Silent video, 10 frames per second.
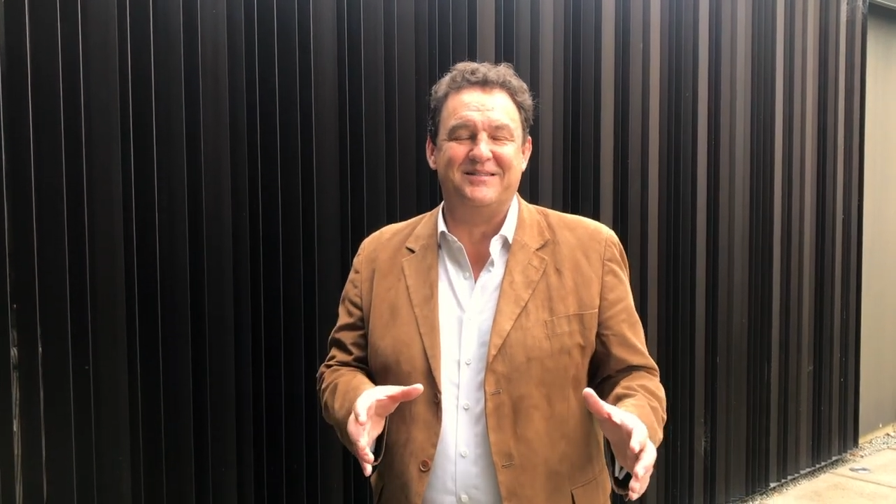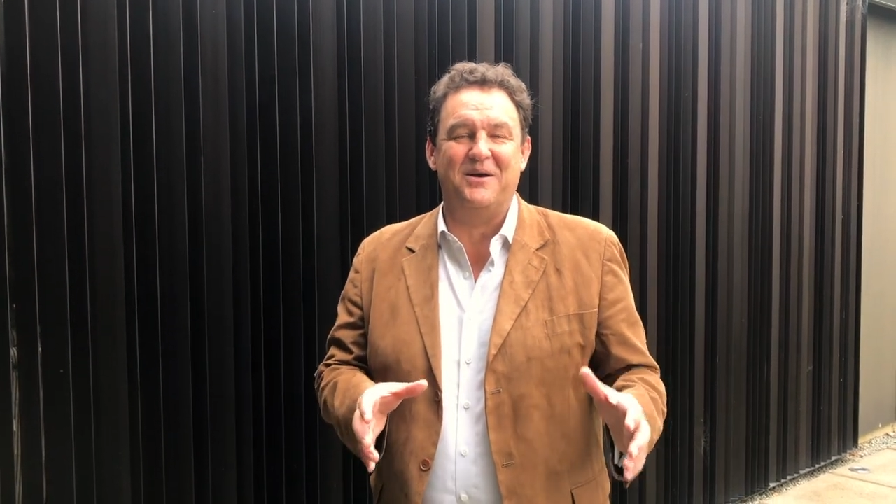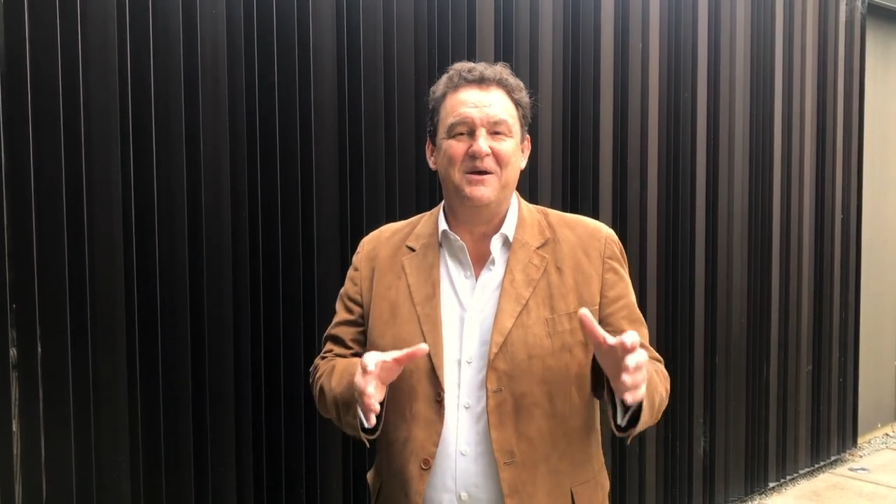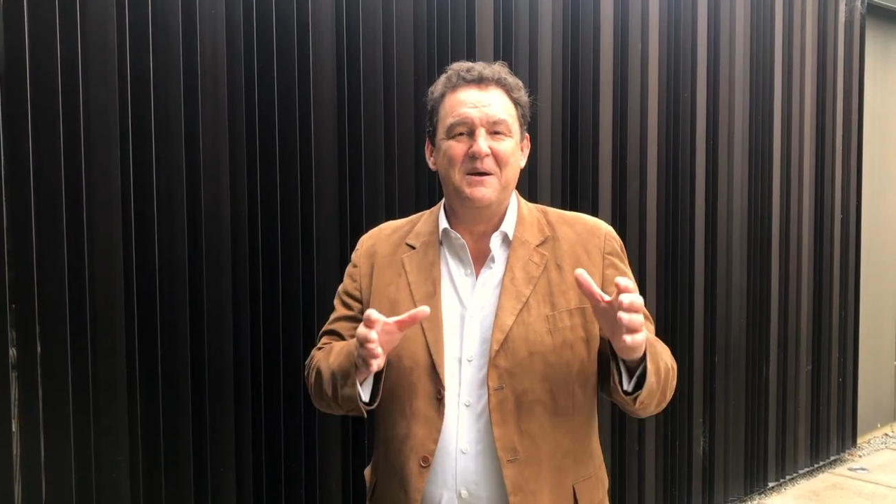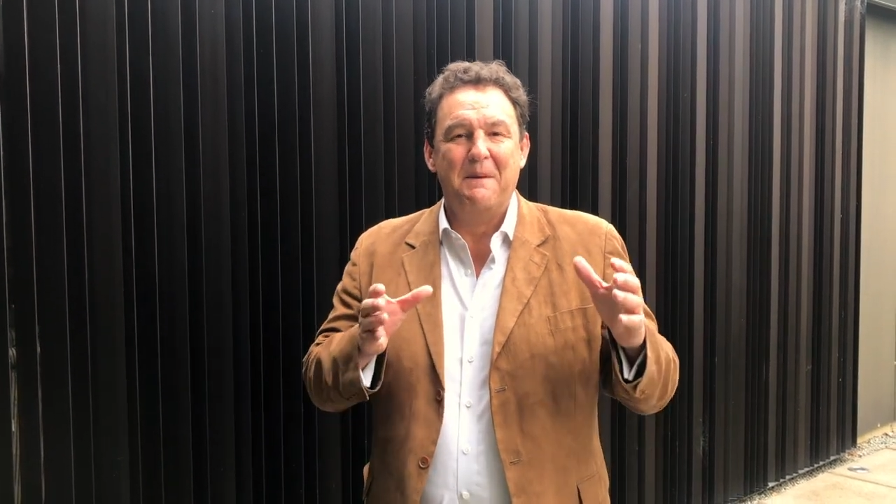
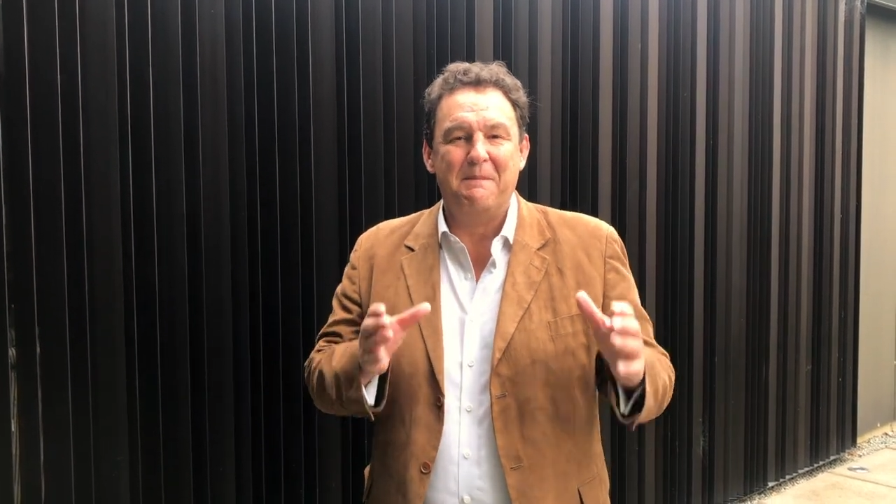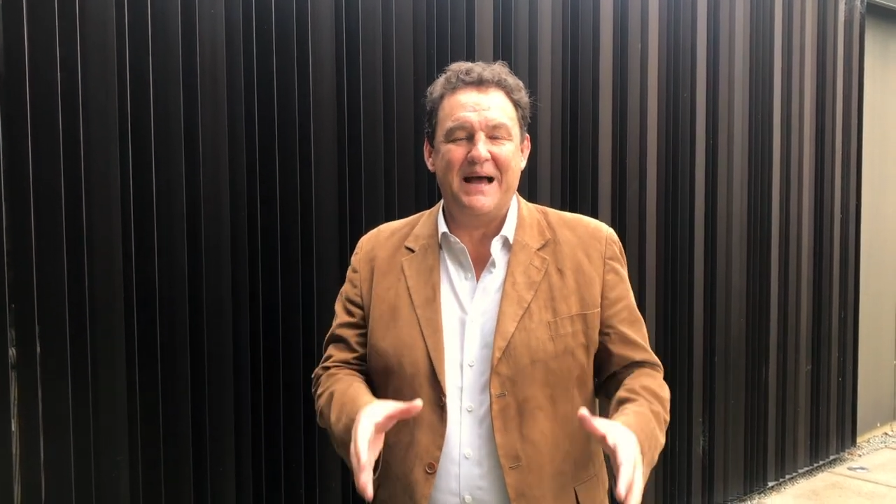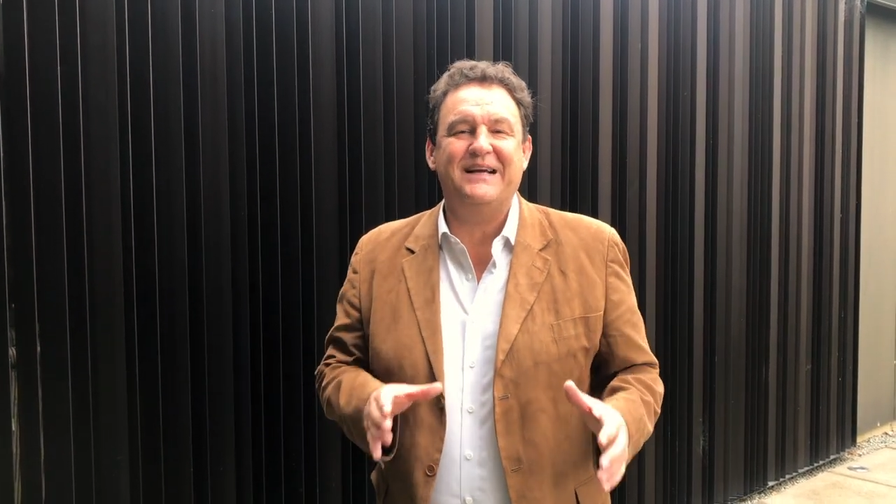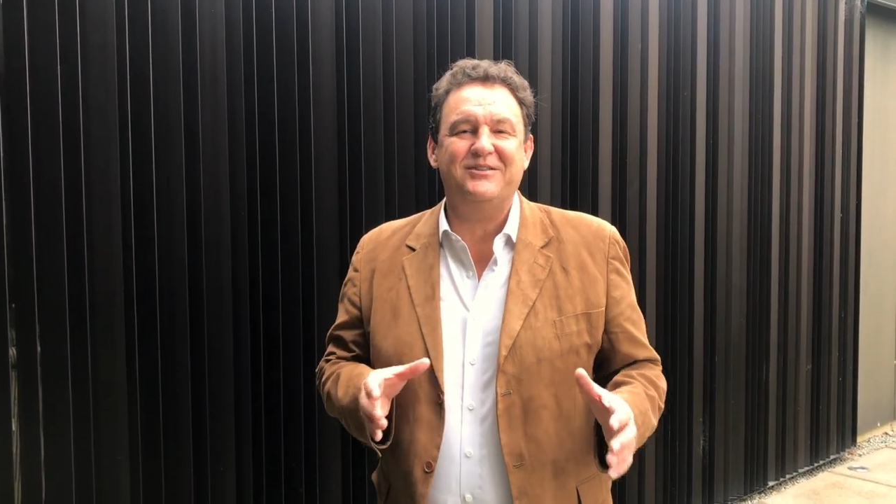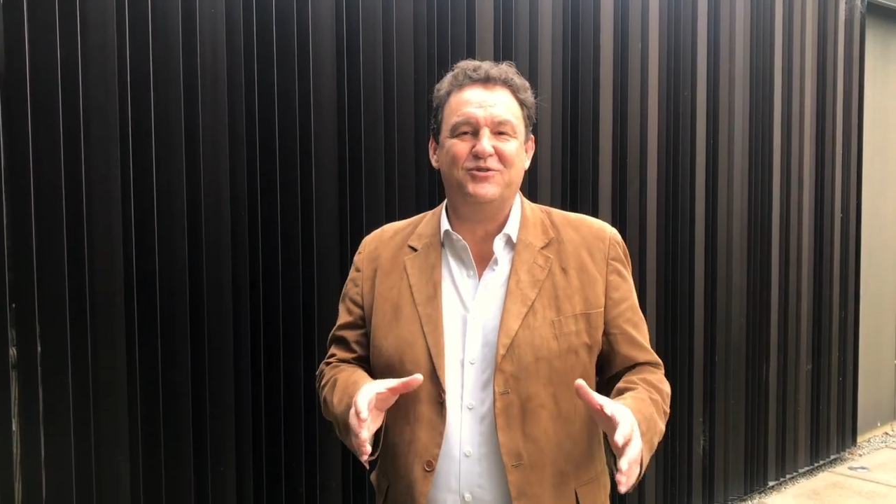So
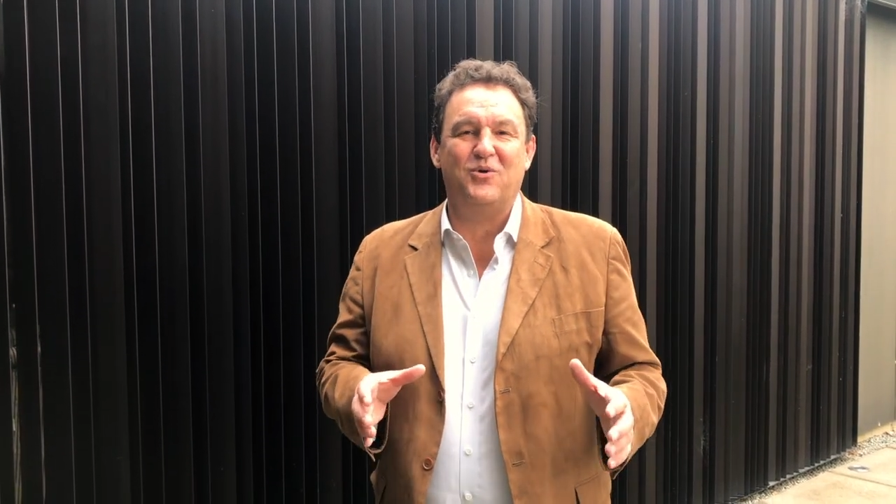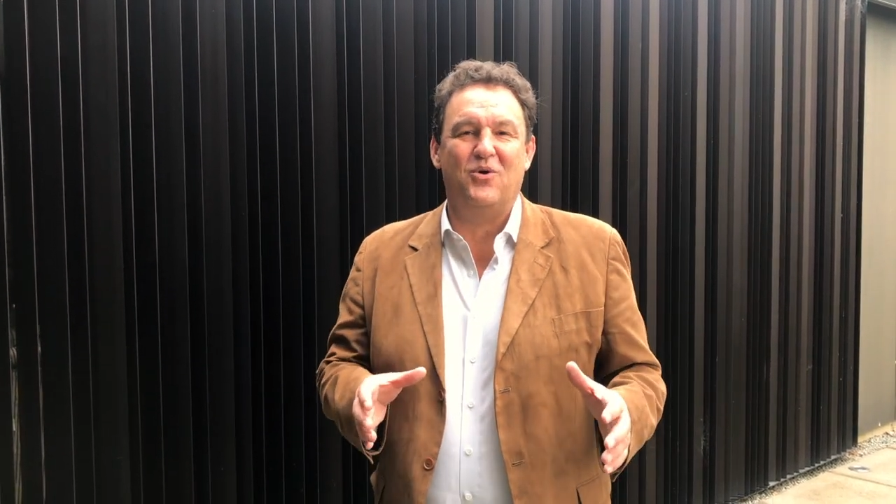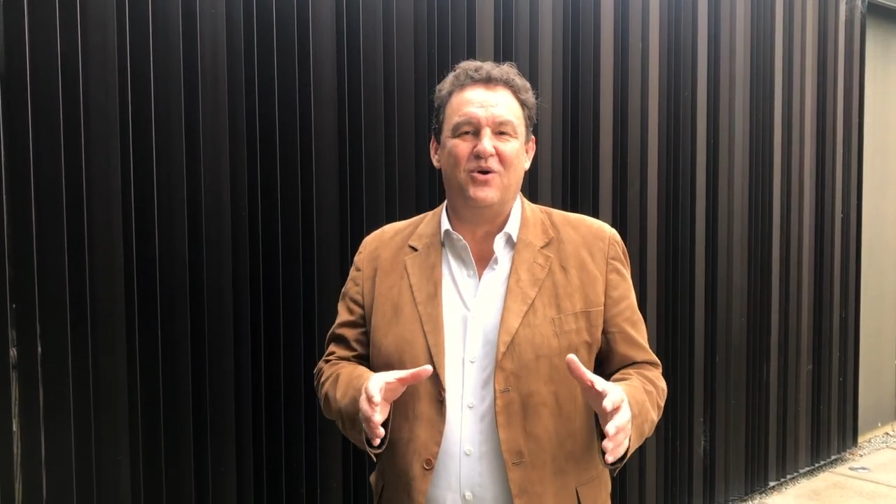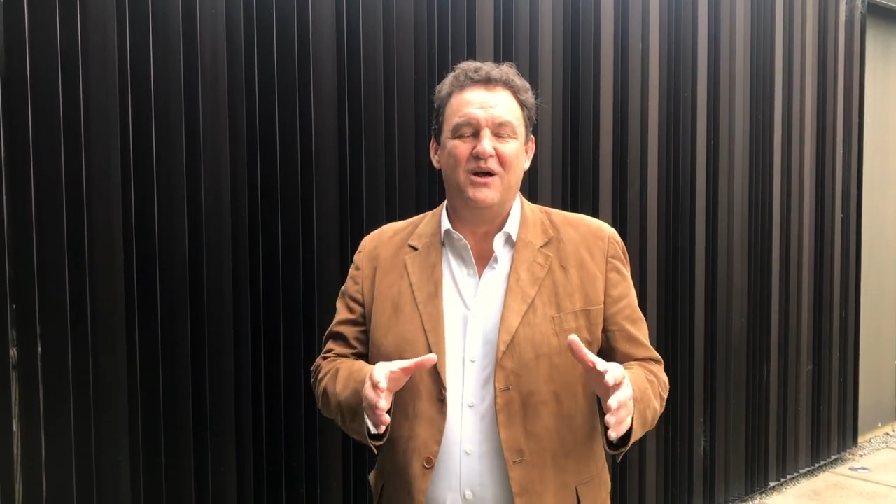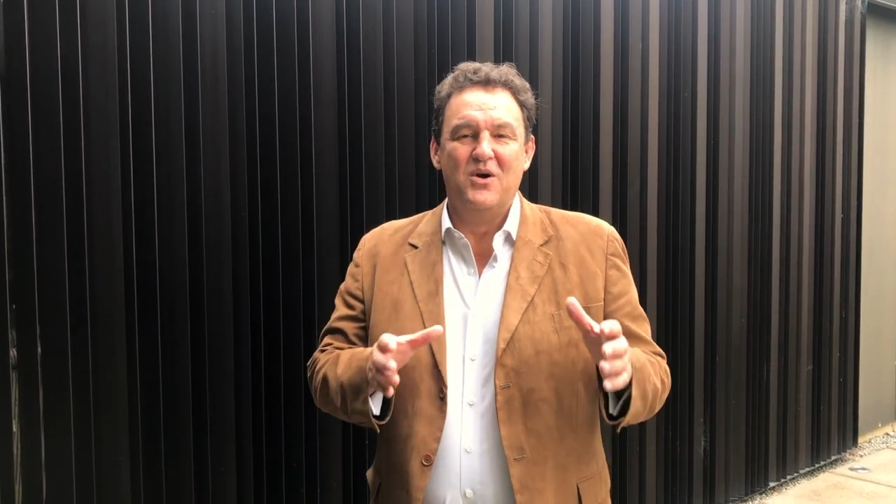make sure